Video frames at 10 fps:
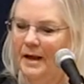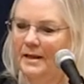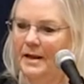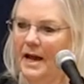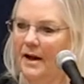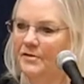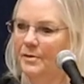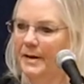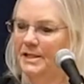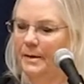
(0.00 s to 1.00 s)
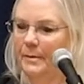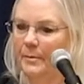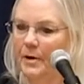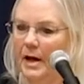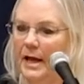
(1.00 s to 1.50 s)
And then after my team
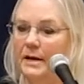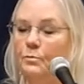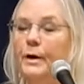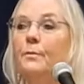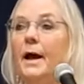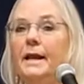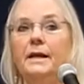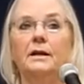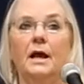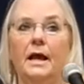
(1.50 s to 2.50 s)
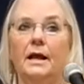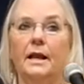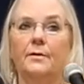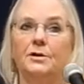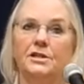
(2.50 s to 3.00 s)
member got, and we write in eh,
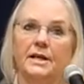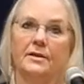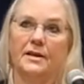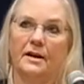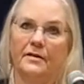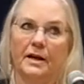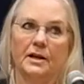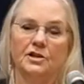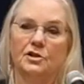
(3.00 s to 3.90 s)
languages outside of English.